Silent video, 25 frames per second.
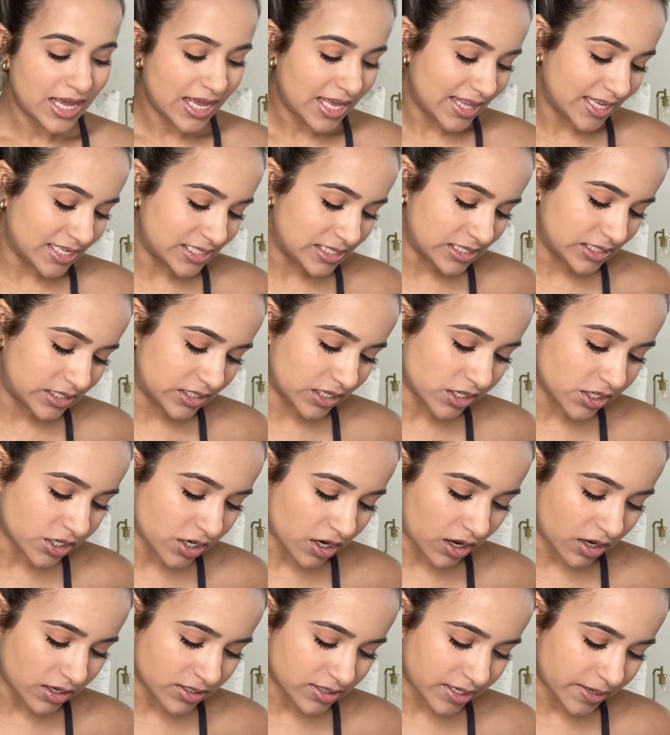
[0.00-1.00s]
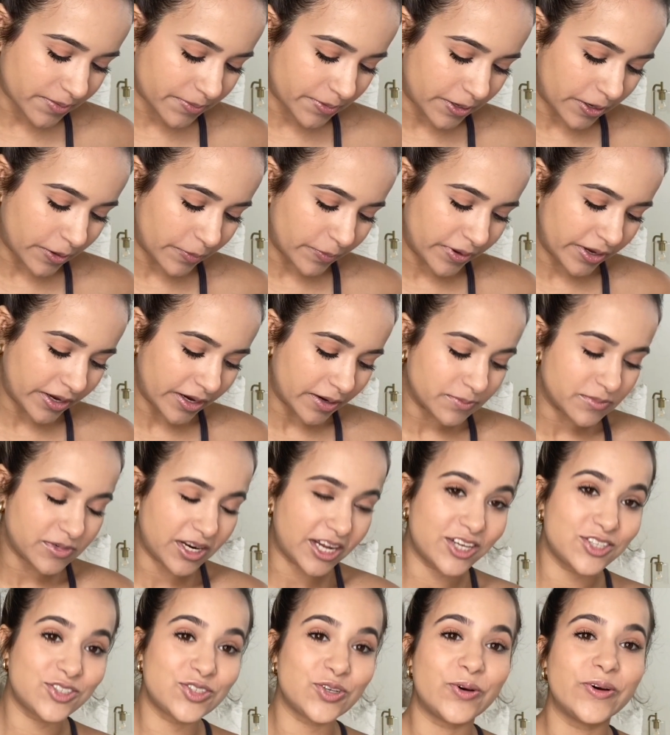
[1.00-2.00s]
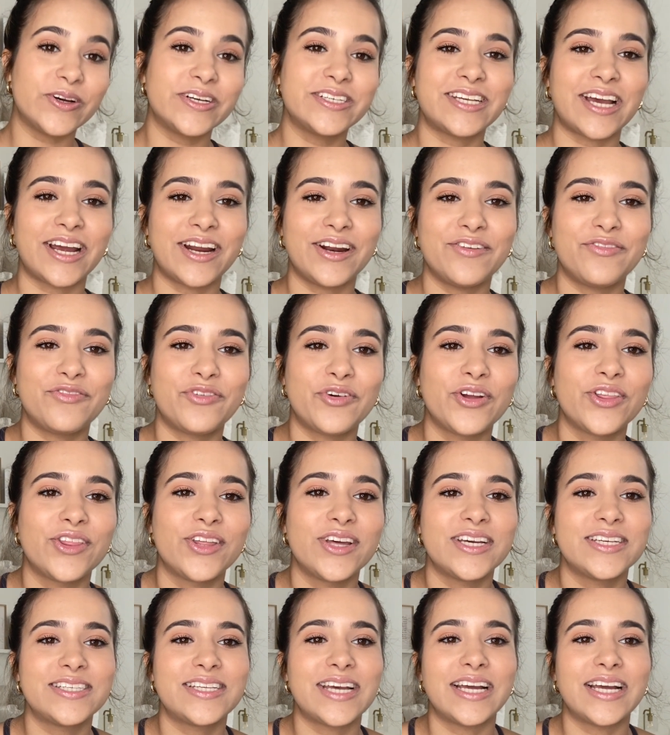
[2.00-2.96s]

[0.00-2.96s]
this is such a long time coming. I'm like so excited for this.